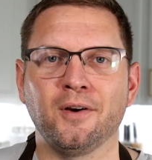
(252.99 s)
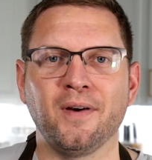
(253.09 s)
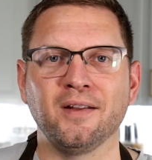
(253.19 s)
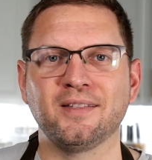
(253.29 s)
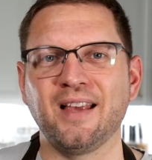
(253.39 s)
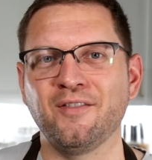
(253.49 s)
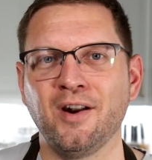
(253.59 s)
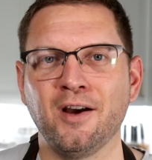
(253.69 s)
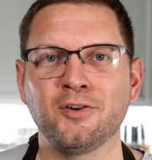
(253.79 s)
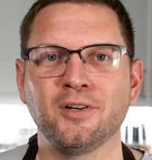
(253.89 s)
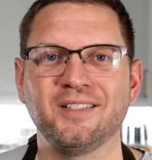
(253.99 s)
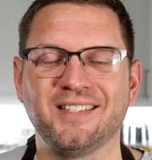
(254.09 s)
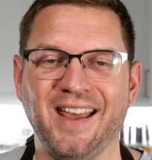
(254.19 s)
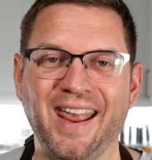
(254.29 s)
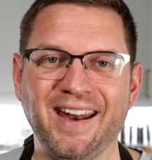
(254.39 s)
around 700
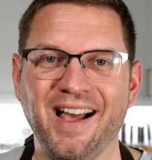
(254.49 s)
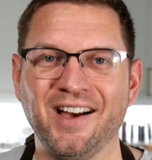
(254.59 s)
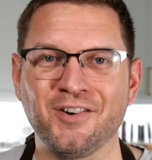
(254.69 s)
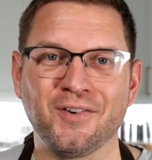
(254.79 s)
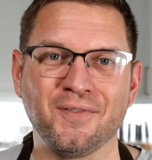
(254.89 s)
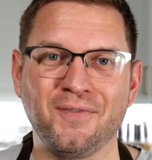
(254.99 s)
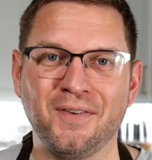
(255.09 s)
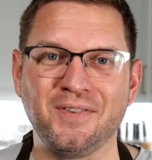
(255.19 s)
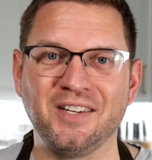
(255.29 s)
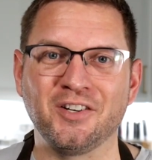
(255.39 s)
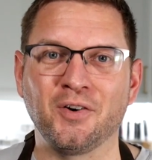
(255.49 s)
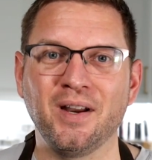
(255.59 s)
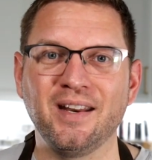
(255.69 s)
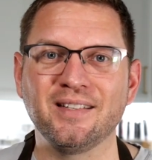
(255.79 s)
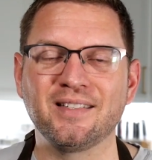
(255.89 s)
to 850
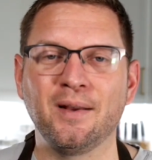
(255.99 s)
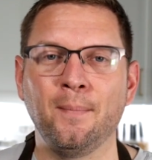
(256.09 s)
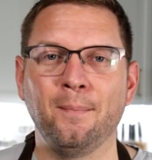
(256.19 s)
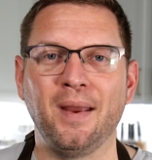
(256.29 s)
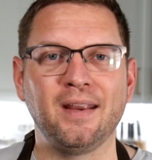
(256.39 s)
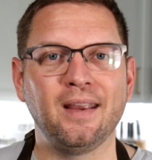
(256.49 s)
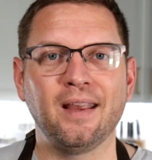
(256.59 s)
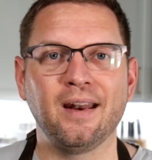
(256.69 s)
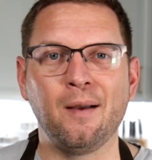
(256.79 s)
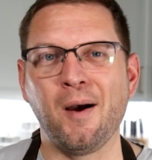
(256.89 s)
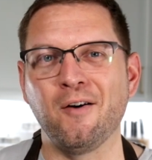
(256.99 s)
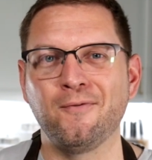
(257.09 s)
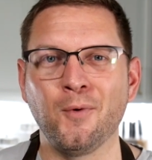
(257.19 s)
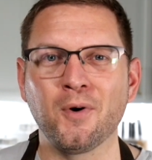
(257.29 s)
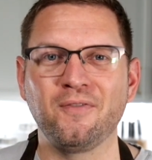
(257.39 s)
degrees, making it about
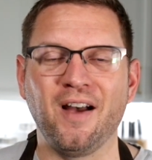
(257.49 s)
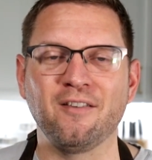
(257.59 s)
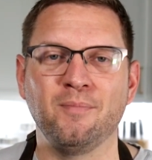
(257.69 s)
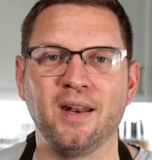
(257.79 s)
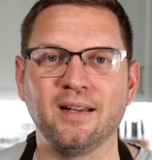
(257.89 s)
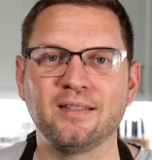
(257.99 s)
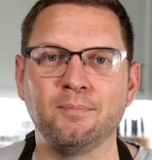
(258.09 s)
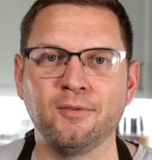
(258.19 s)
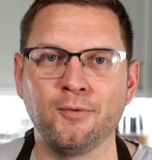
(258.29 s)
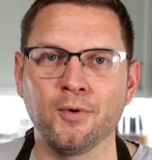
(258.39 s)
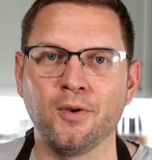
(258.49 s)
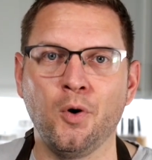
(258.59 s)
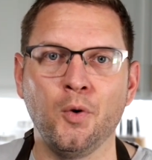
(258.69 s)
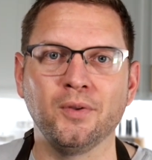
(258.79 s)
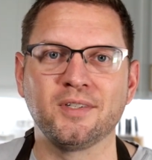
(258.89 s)
4 to 5 minutes before the
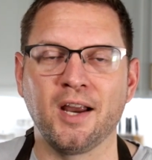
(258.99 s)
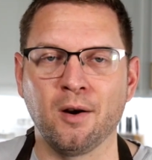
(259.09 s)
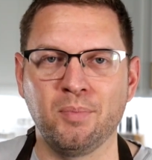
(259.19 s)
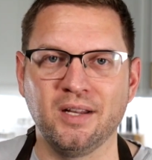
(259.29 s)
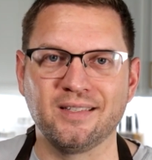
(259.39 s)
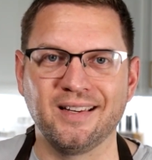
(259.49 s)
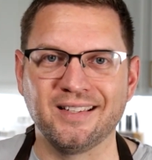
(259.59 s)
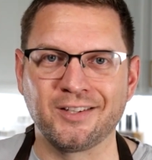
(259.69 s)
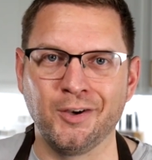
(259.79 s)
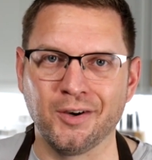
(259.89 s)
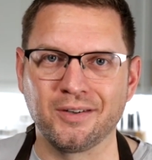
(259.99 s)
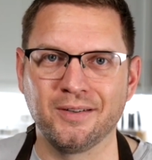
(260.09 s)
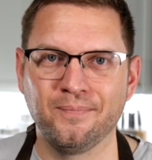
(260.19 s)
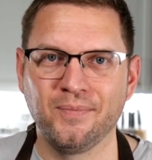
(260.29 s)
whole entire pizza is cooked.